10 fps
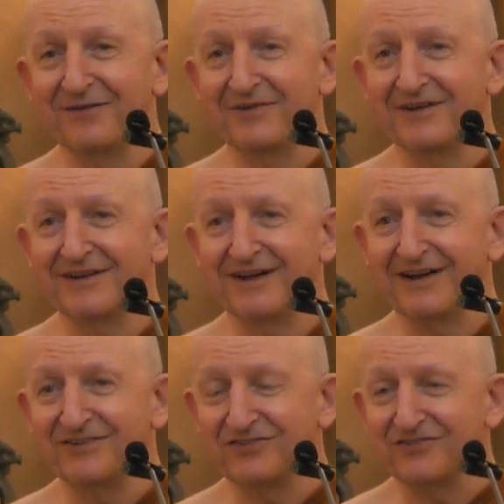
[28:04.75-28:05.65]
when
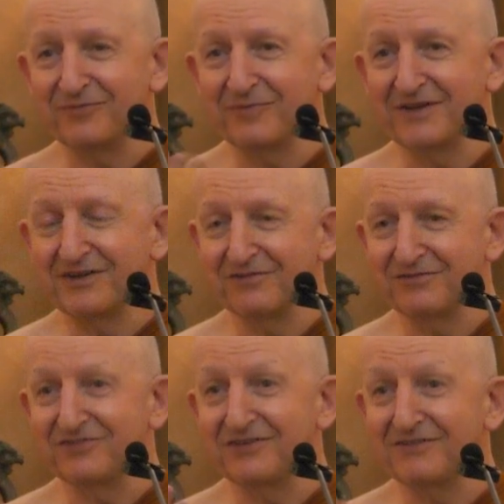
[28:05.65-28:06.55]
Ajahn Sumedho
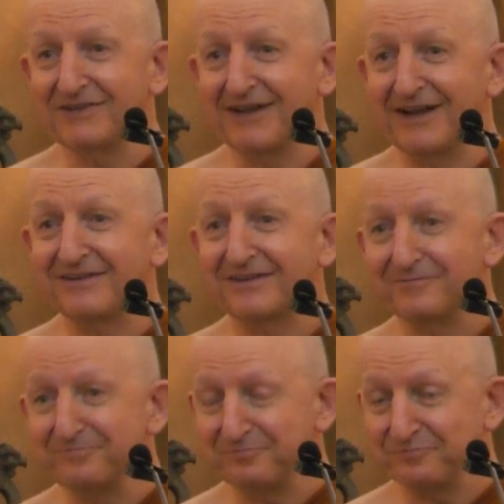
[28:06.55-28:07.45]
received that letter.
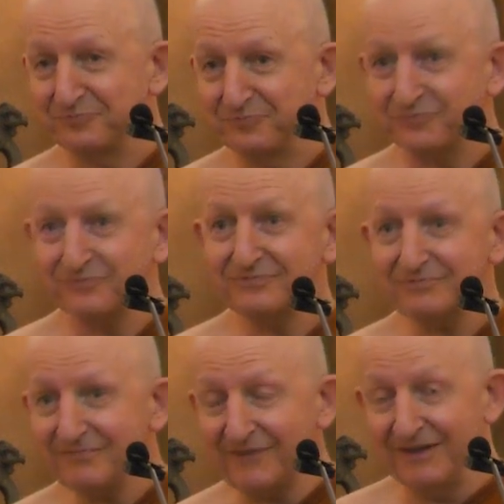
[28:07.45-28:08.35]

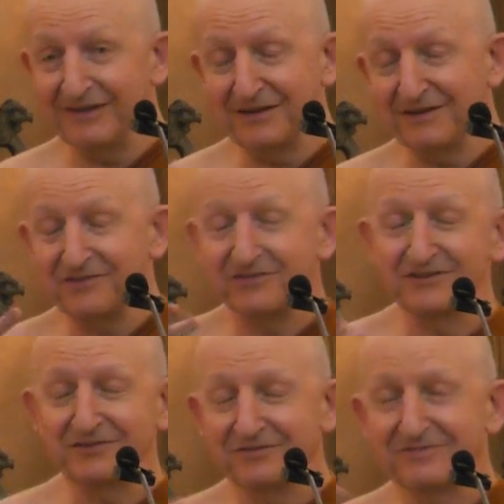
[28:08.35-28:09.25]
And he literally
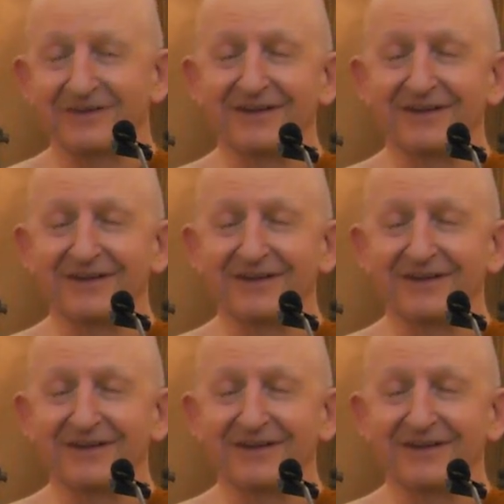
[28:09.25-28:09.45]
sort